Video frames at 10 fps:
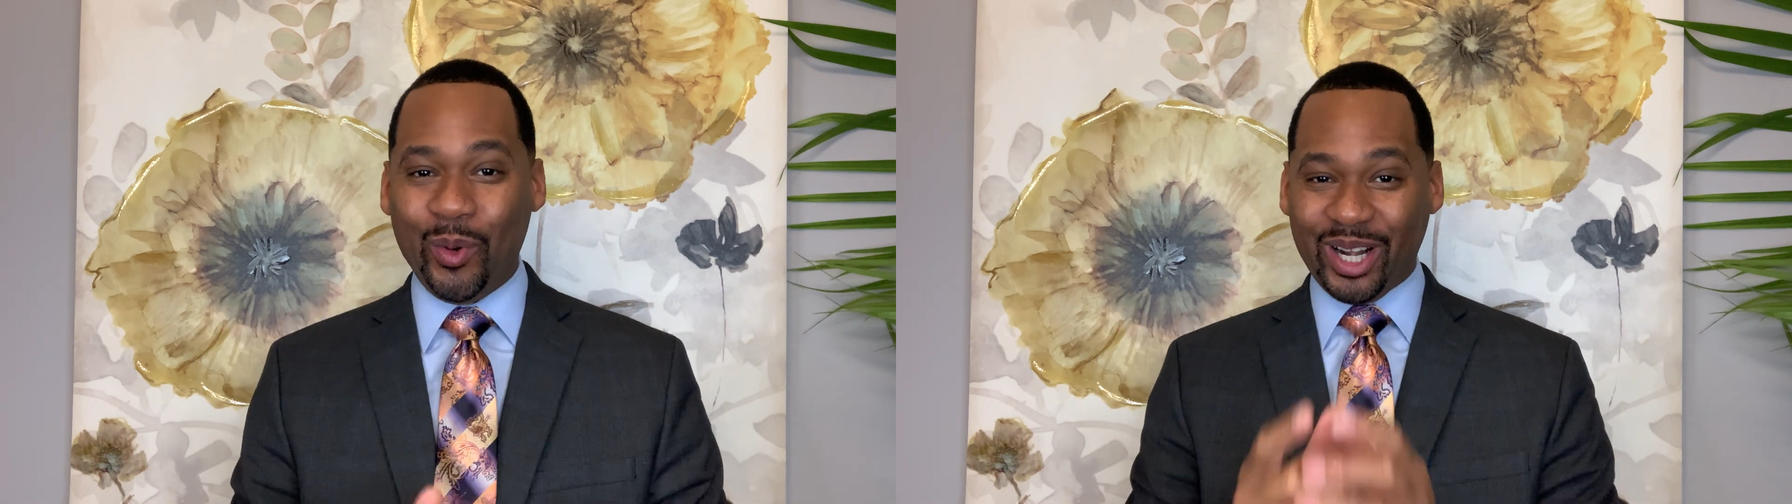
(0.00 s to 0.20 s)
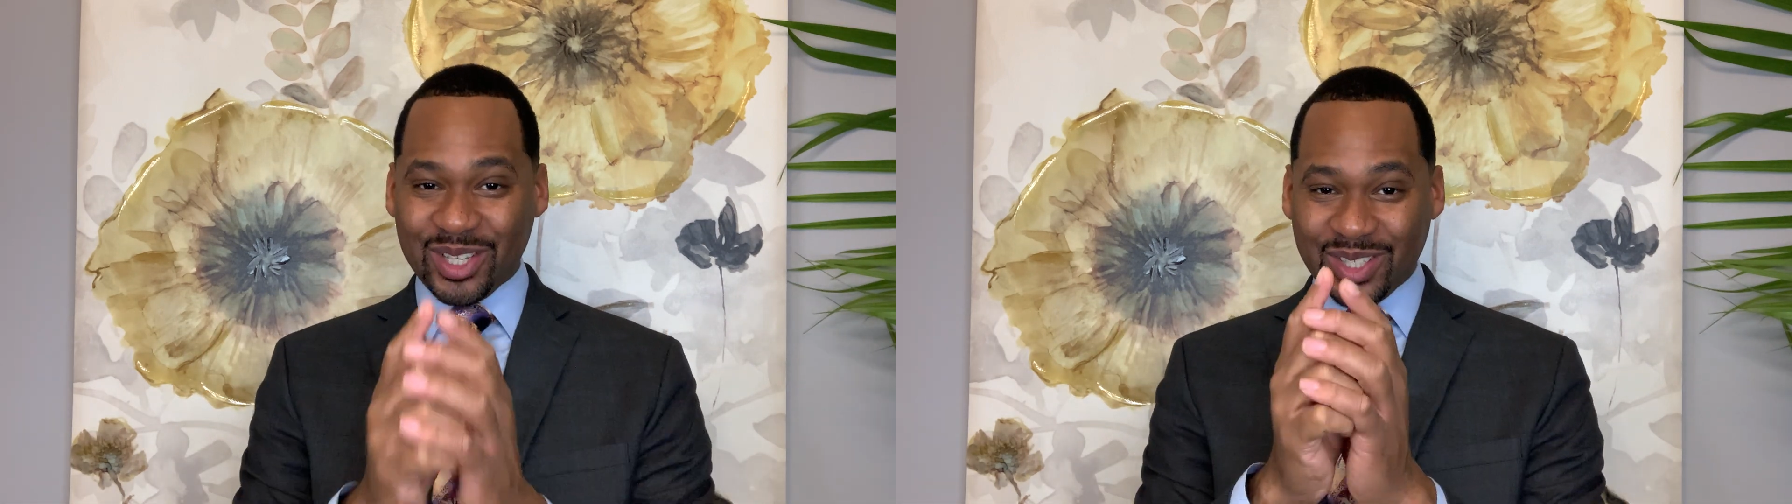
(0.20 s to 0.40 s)

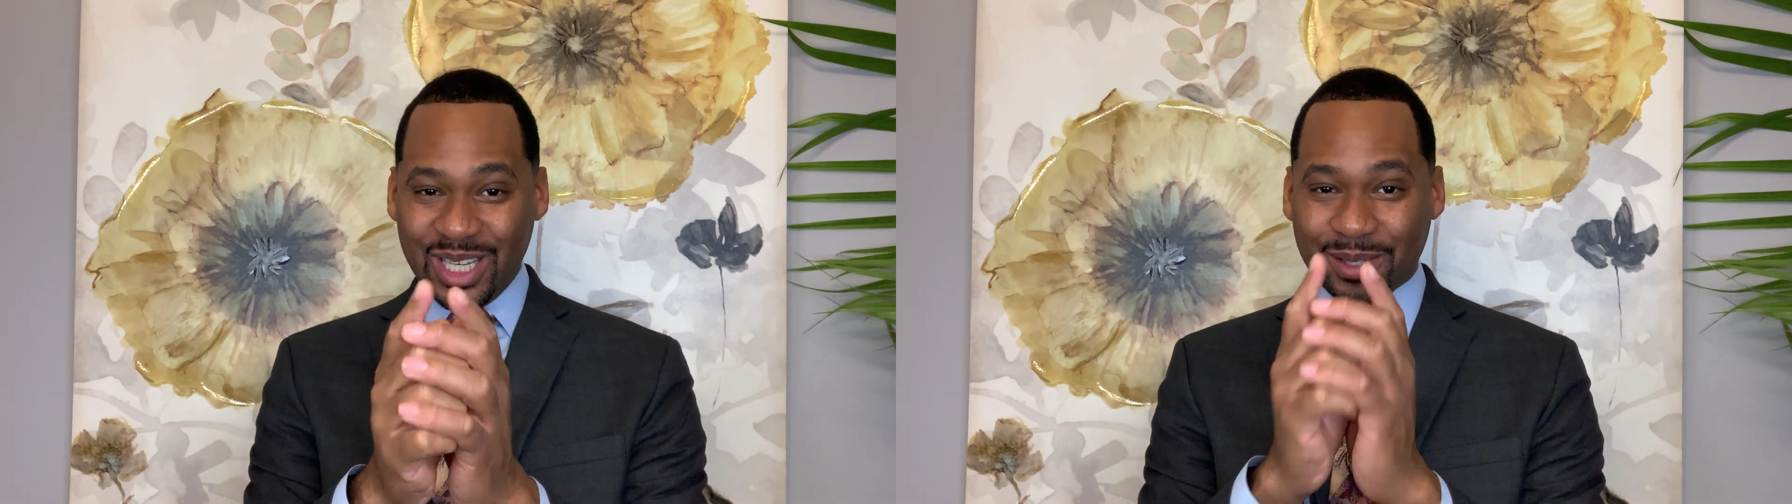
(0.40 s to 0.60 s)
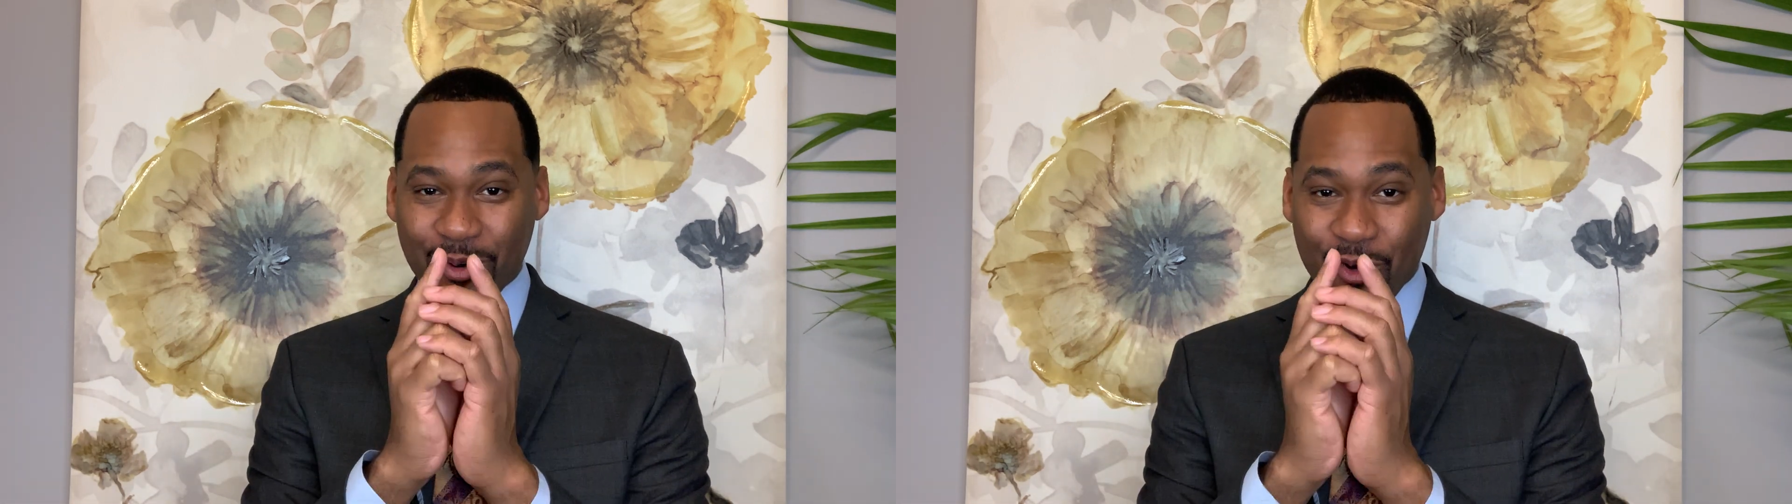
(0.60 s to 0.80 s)
We're going to
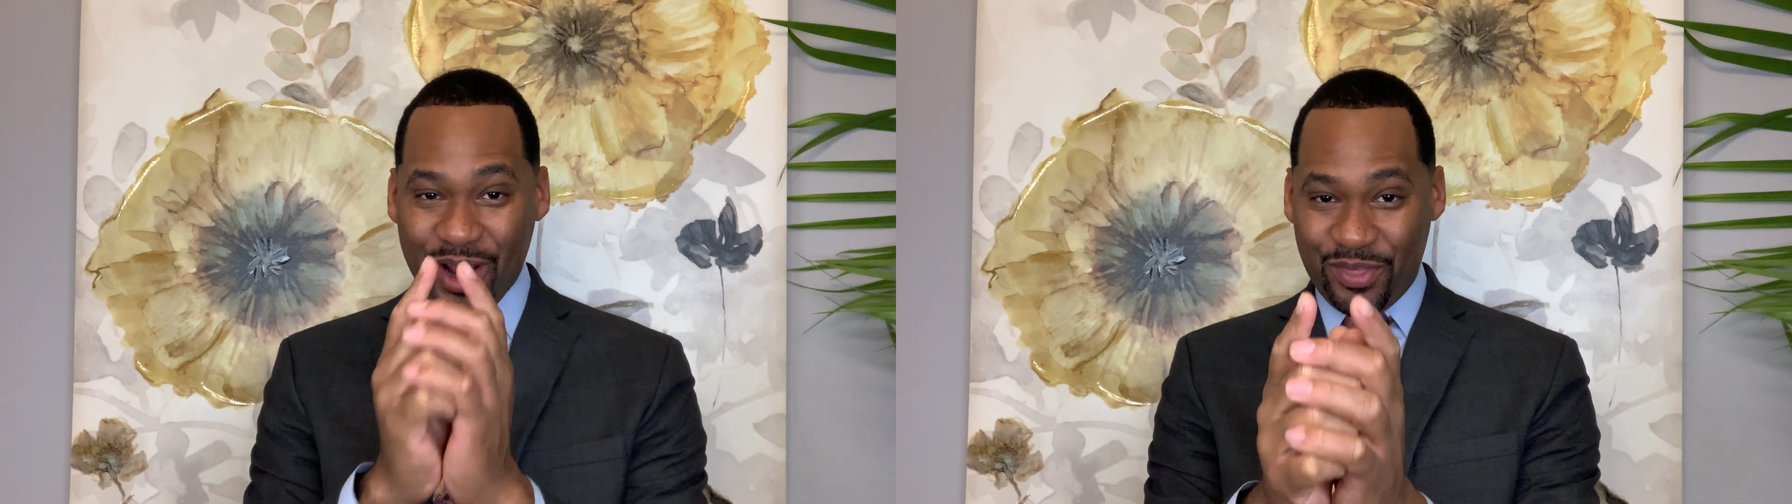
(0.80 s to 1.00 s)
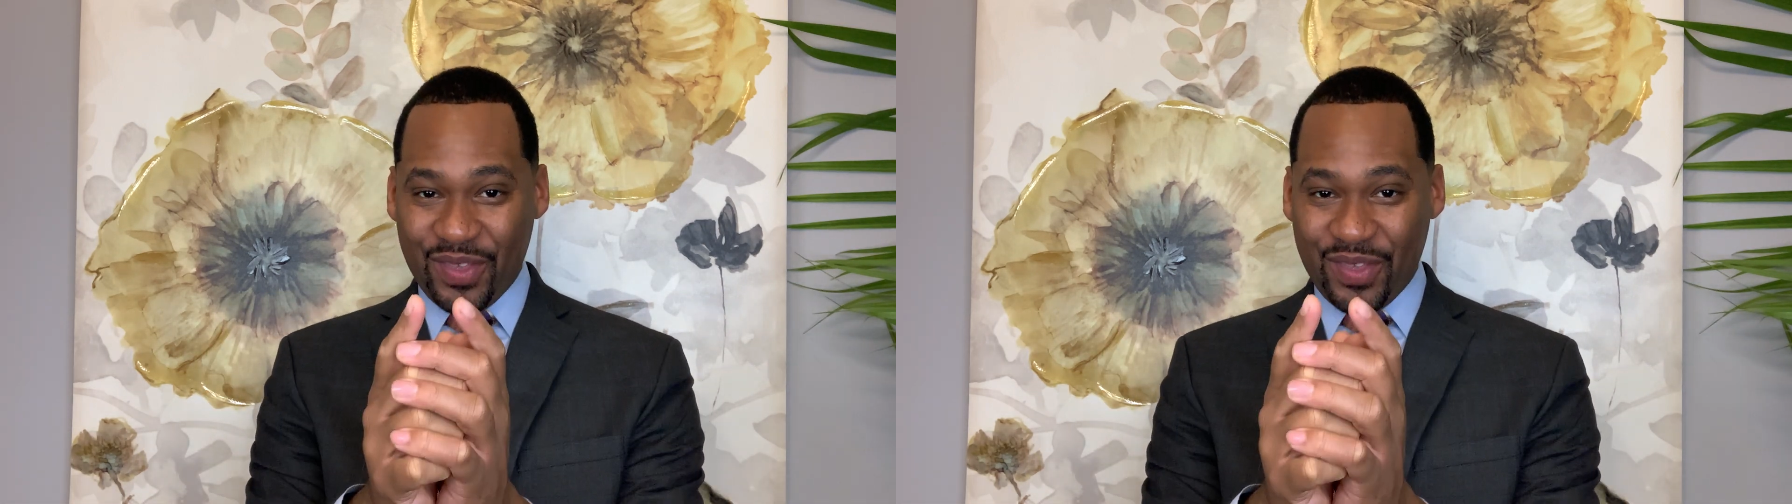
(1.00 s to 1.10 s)
see some great